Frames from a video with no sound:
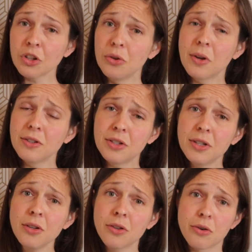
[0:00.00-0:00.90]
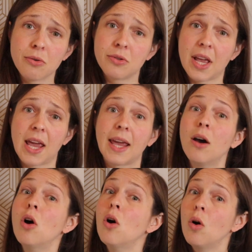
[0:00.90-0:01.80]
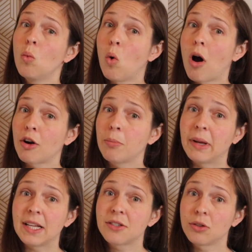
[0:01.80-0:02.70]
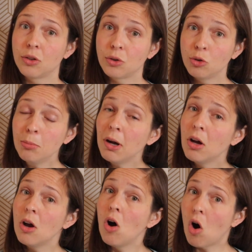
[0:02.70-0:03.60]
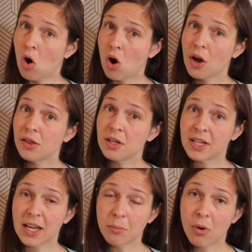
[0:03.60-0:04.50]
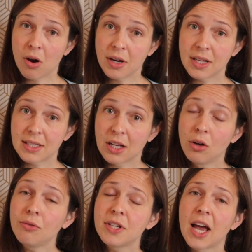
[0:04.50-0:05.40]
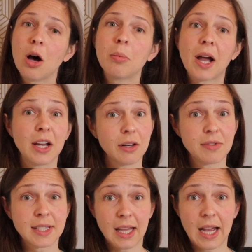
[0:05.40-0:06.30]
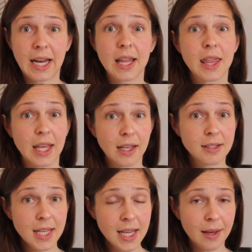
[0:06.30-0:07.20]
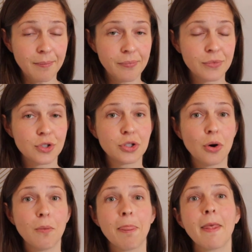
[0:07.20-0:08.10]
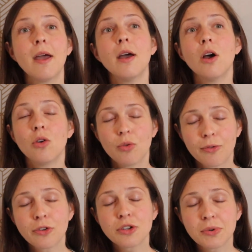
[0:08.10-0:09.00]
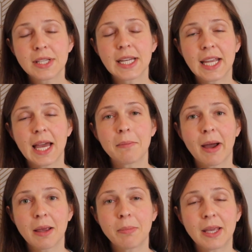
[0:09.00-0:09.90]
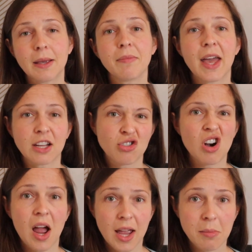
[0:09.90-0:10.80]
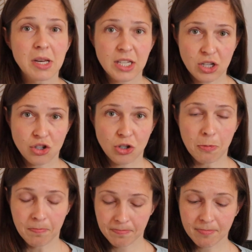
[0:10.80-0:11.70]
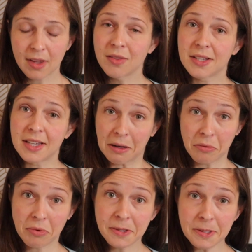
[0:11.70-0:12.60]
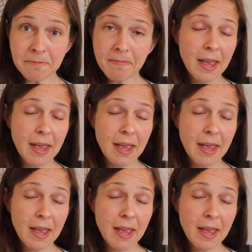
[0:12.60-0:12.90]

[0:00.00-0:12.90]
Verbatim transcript: you can still use a water-based lube on the tampon itself to help kind of slide things in. So the first reason again might be extra hymen tissue. The second reason